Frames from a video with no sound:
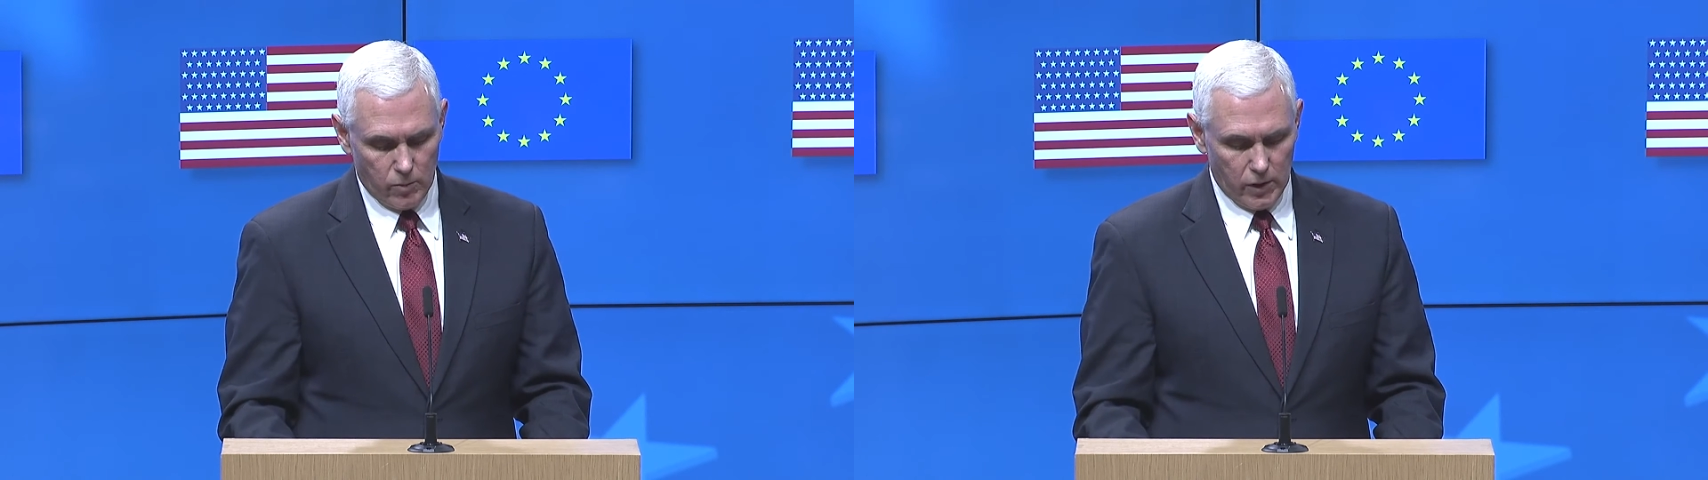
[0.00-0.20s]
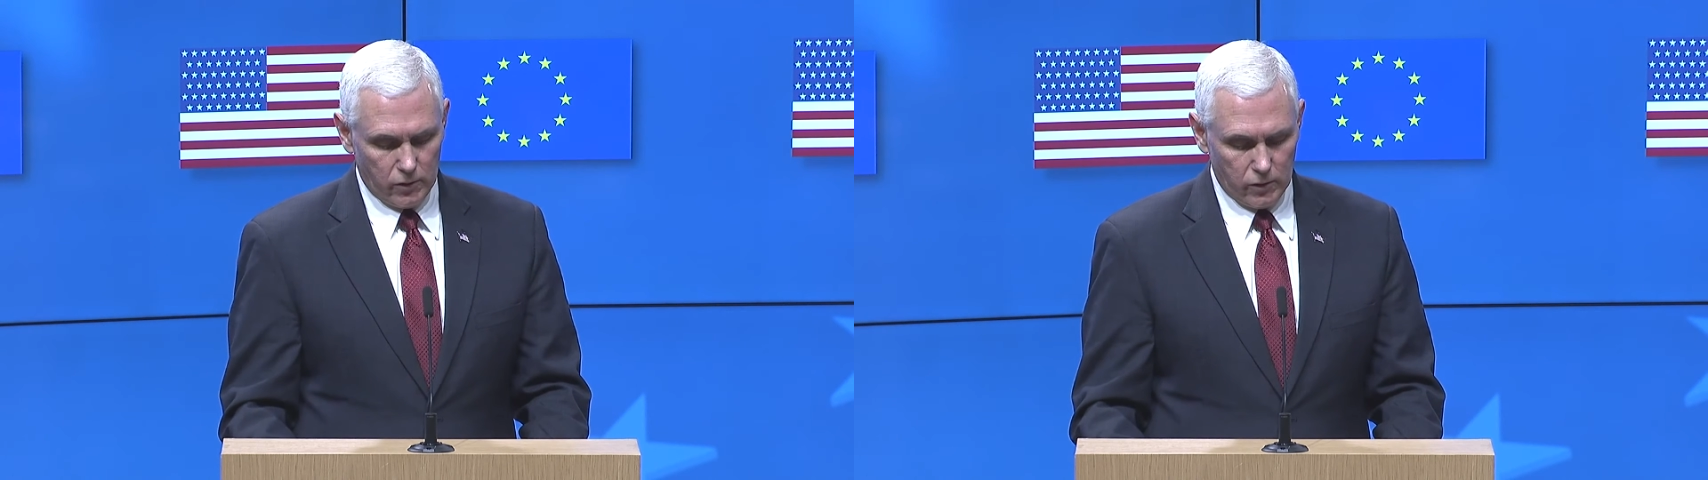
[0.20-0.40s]

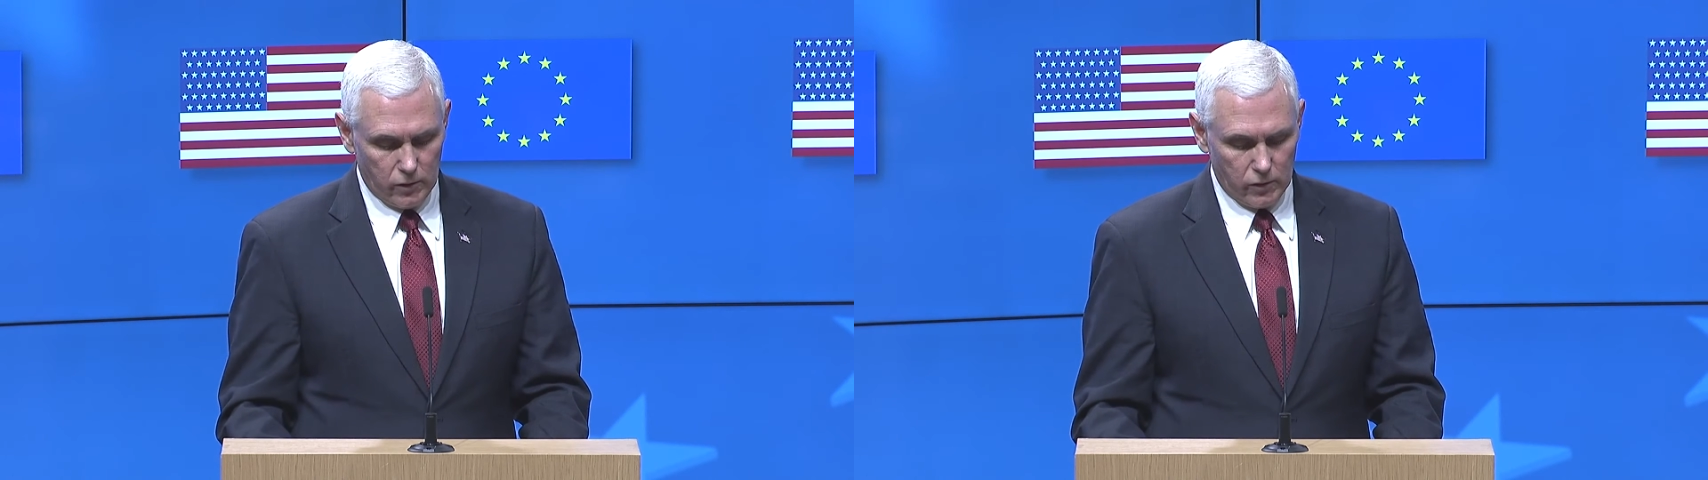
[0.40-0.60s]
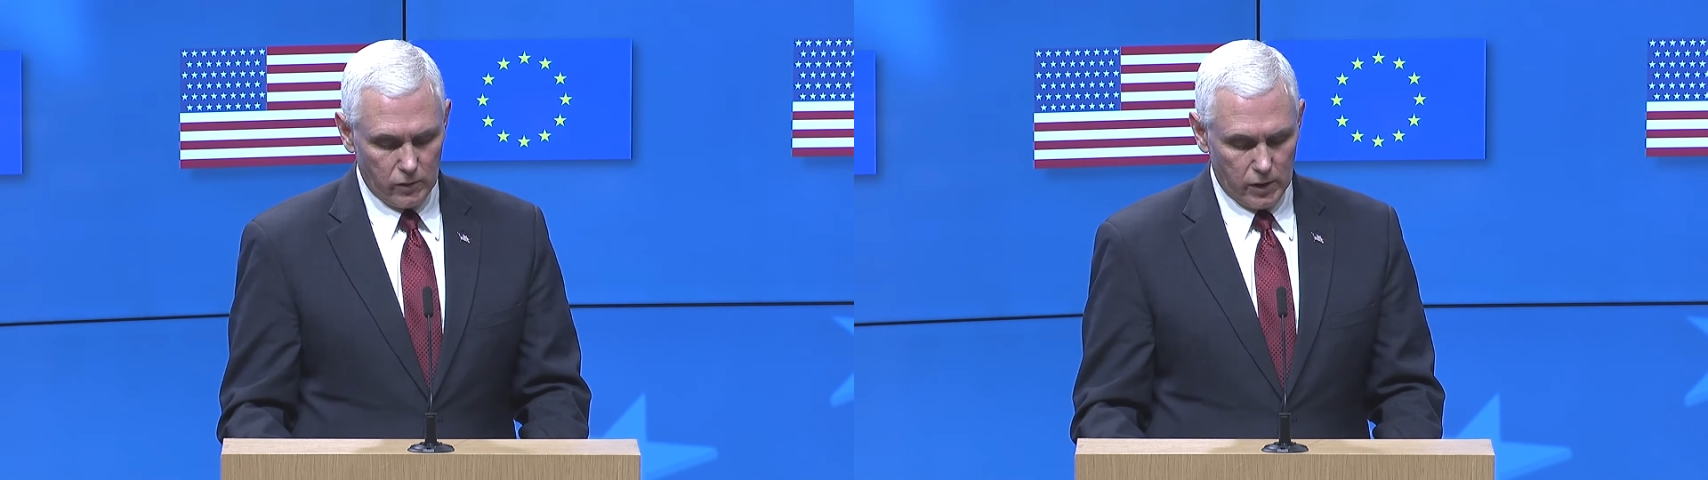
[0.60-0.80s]

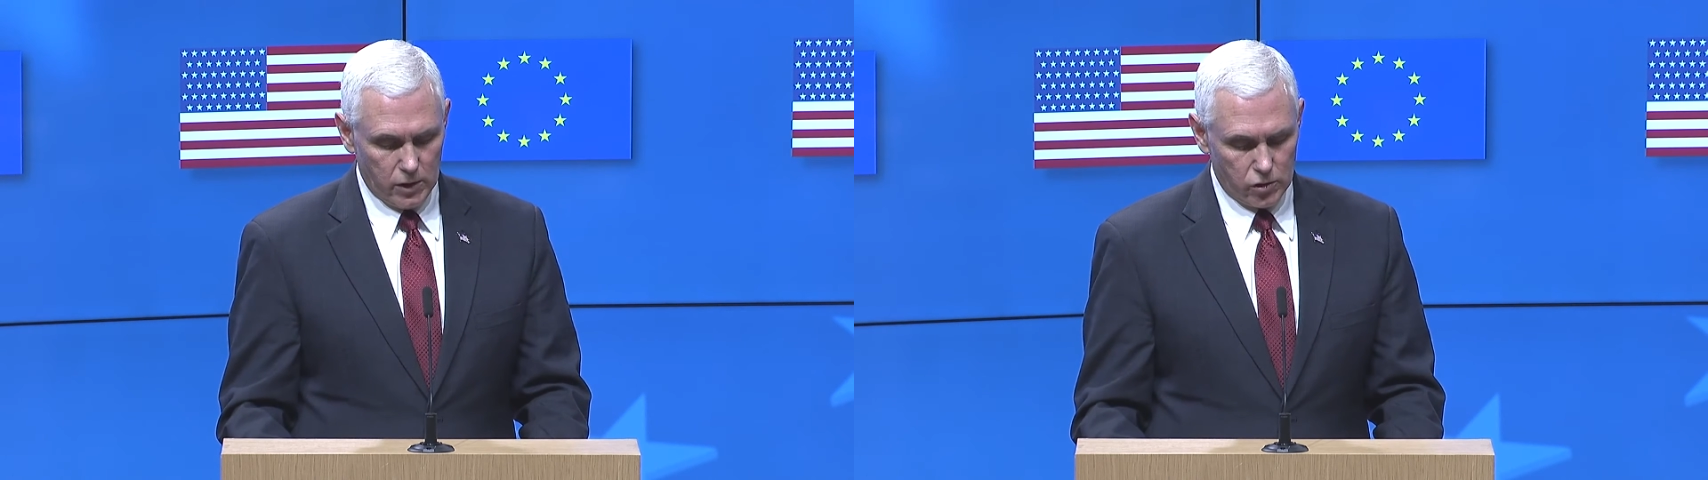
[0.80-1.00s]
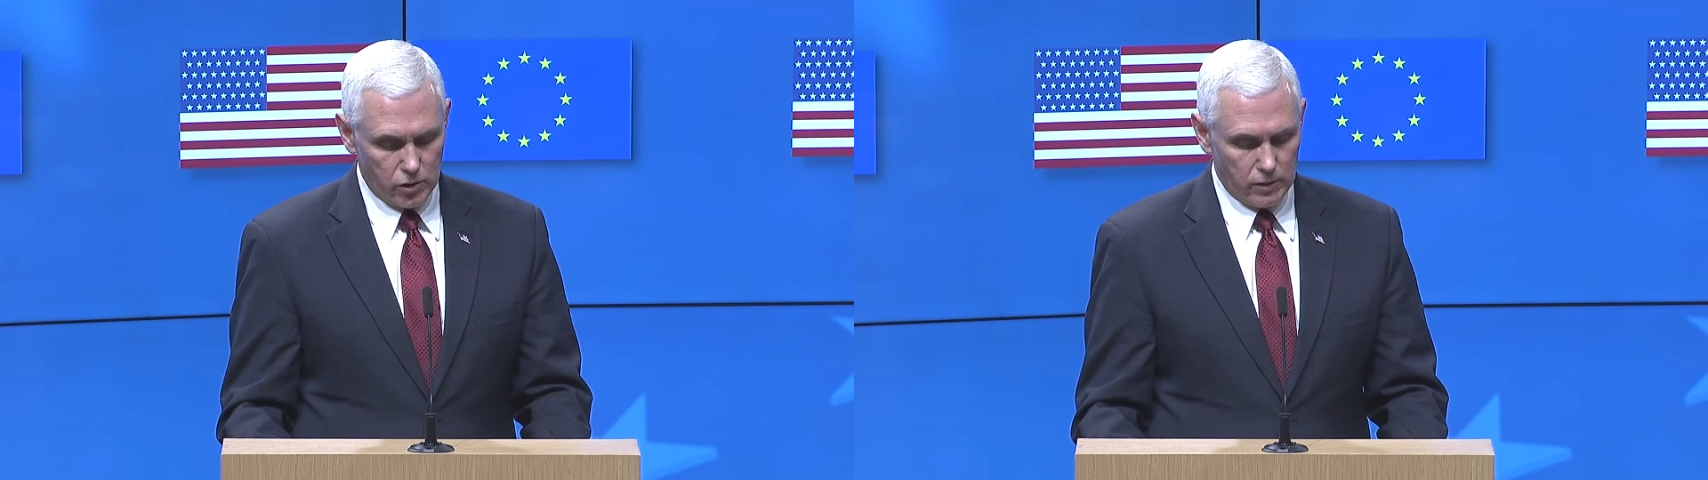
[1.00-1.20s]
Presence
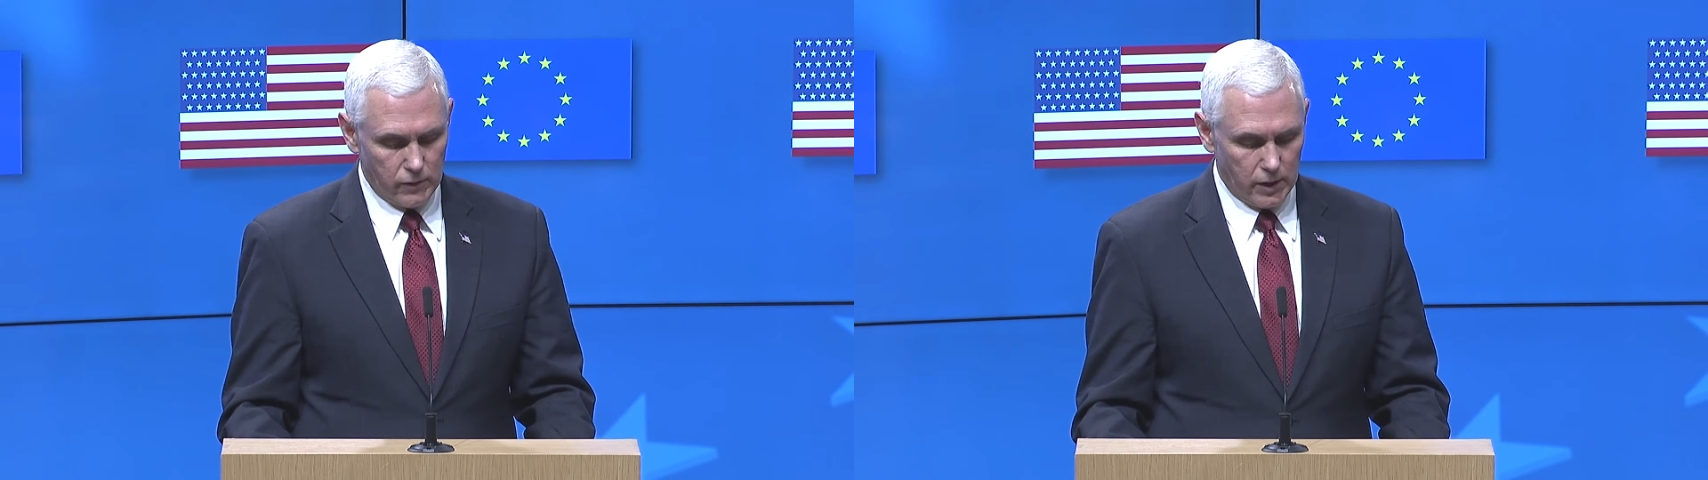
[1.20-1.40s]
initiative.